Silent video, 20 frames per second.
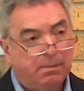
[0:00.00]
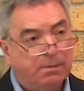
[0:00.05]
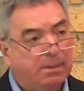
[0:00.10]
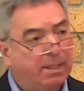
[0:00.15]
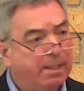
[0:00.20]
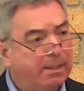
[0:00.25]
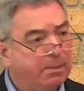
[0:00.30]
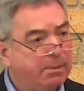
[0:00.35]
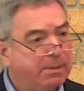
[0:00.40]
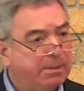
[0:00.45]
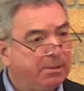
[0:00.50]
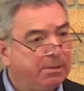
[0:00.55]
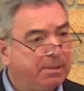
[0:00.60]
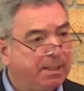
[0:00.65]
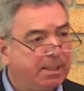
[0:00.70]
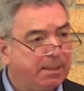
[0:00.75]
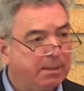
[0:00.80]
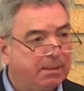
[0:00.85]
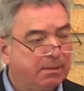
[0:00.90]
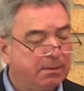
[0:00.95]
So how do we do
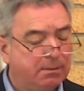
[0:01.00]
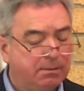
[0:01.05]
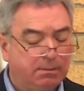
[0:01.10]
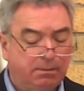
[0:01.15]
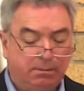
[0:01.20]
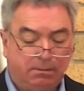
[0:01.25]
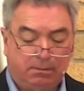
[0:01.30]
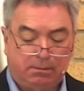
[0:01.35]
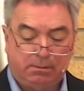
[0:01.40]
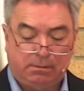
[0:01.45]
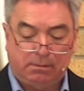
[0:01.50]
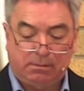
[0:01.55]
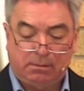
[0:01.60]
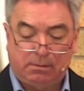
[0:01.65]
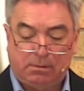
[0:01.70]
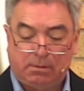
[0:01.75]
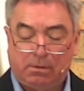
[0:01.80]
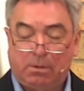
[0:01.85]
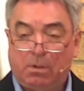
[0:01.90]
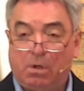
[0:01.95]
that?
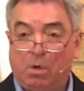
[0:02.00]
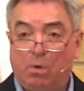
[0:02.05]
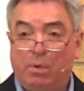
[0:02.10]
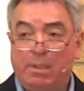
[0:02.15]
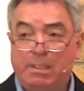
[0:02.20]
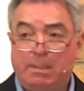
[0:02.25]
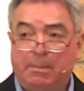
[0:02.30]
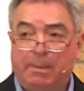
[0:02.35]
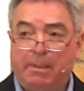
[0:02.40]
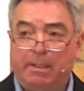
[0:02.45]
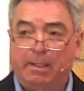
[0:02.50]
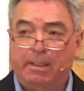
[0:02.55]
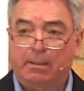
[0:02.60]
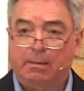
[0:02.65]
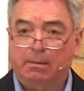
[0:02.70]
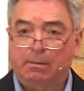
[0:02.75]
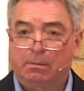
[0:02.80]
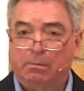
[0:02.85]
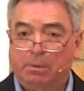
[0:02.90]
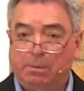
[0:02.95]
Always
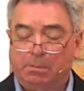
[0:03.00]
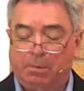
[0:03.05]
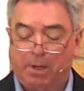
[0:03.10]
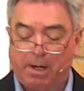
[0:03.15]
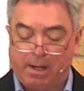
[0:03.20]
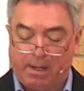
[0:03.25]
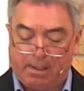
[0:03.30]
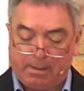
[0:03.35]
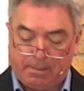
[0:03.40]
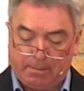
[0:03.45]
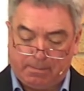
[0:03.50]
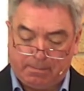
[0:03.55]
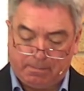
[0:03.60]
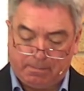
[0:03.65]
begin with prayer.